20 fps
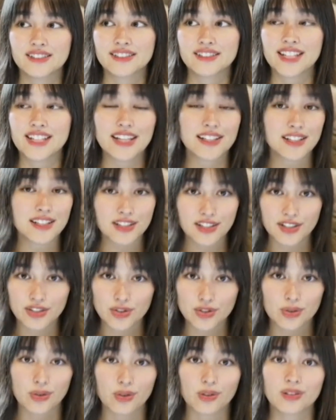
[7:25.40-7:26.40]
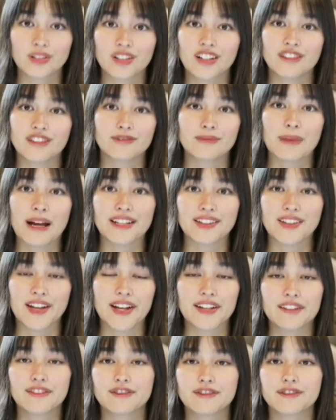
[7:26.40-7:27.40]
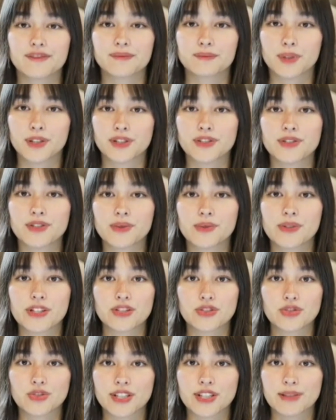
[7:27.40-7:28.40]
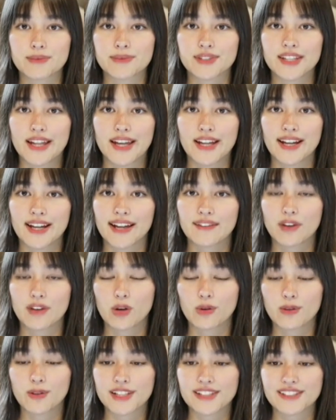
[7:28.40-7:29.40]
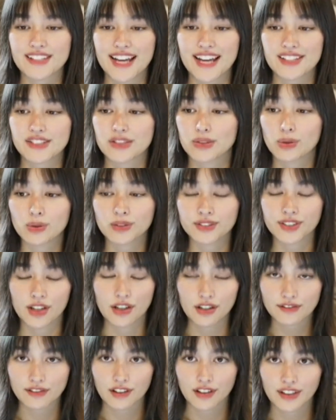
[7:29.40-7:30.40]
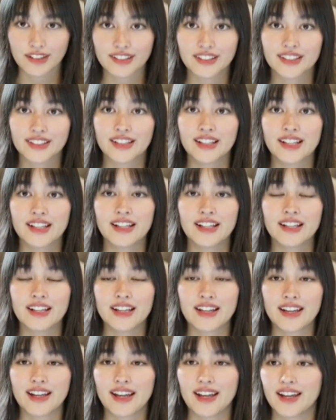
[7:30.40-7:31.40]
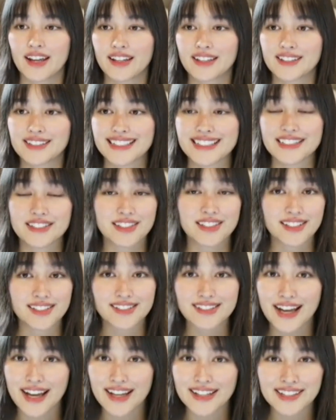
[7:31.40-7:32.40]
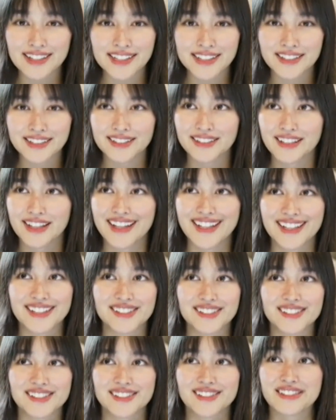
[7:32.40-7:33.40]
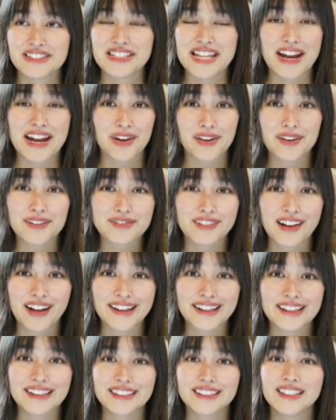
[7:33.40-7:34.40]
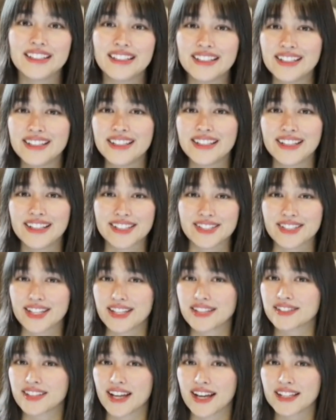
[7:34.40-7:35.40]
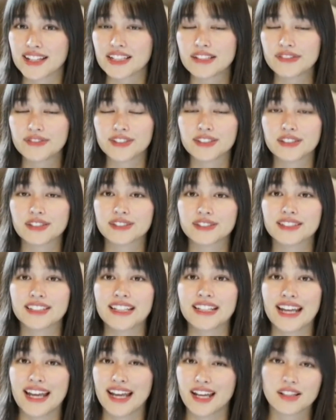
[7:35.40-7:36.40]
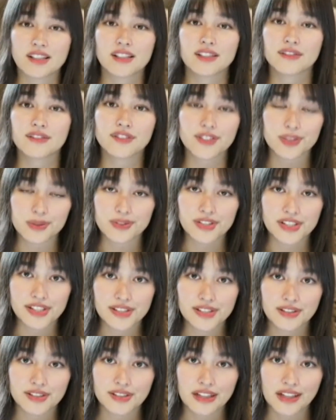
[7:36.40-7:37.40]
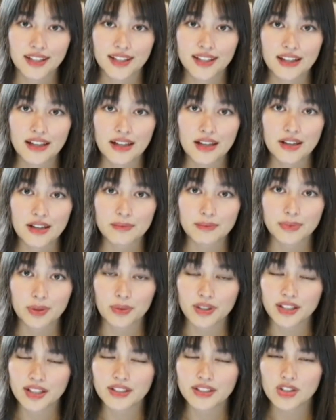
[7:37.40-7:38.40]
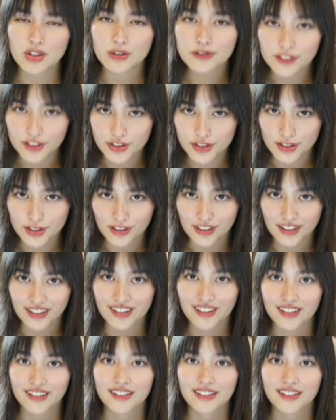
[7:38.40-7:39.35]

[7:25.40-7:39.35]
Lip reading: taking control of my life, pursuing dreams that I've always had to hold off on. And it's exciting, it's terrifying, it's anxiety-filled and confusing. But what I know for sure